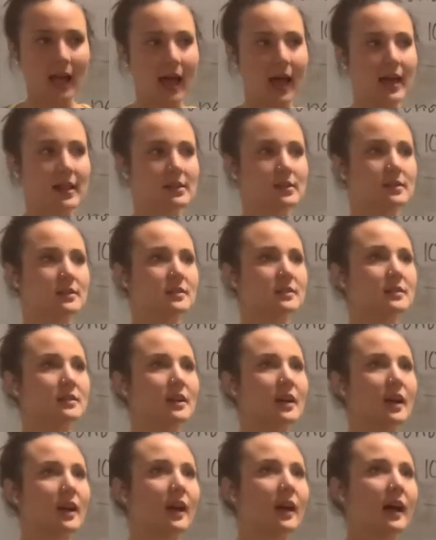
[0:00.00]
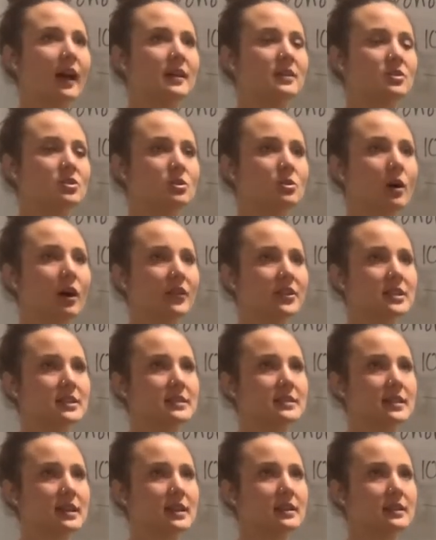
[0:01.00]
And and do all these
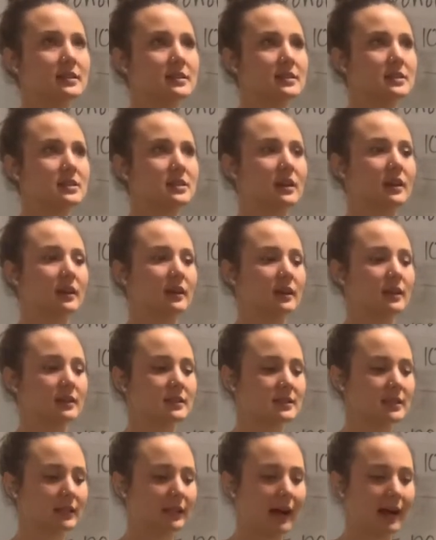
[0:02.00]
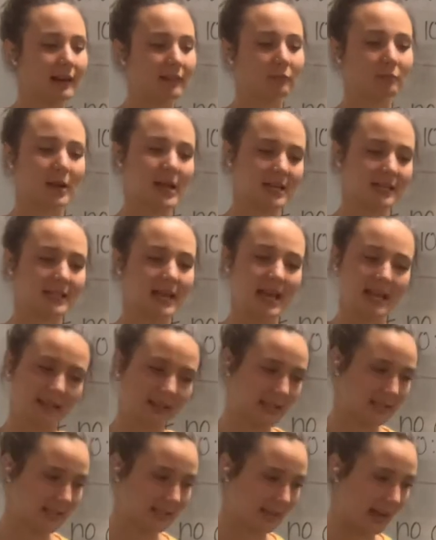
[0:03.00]
things to to kind of maintain
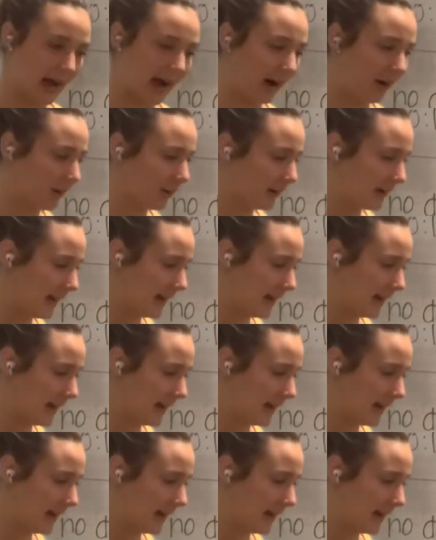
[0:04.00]
this cow.